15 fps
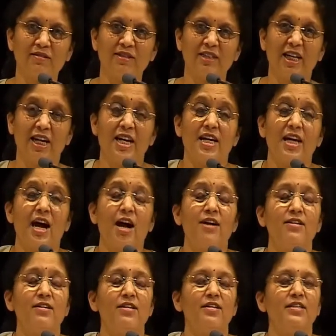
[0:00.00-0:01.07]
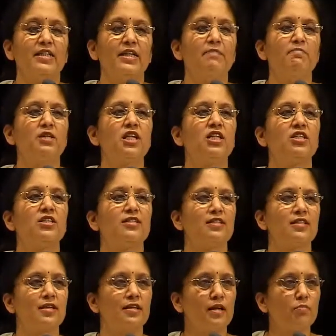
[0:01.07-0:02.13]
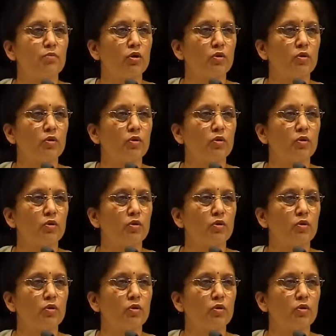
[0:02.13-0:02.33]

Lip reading: The great higher are the temptations that come